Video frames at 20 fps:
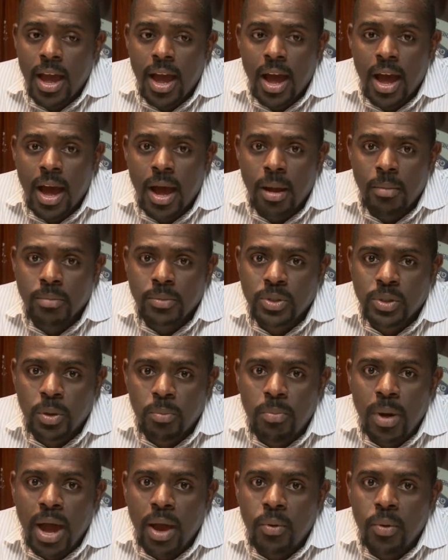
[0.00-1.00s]
island. So
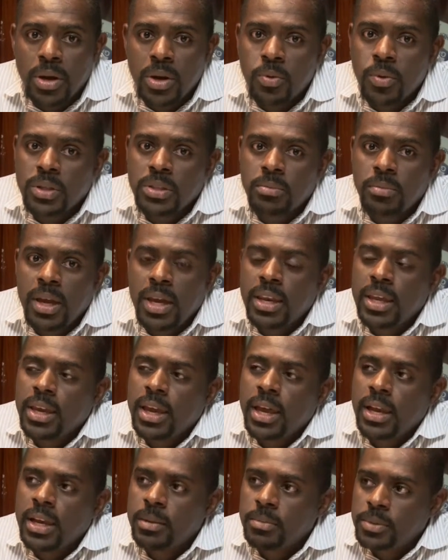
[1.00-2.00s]
back when it was mainly
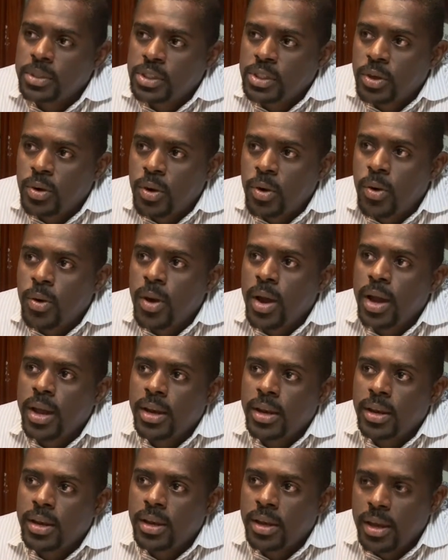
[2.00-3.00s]
calypso
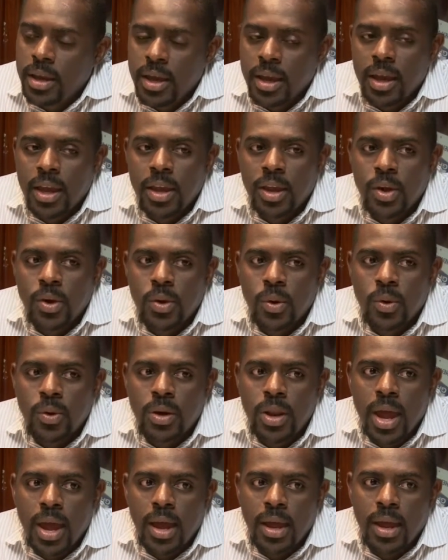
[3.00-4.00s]
and you know,
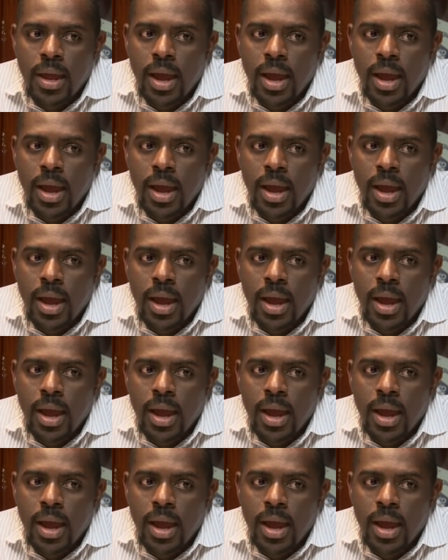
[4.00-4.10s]
that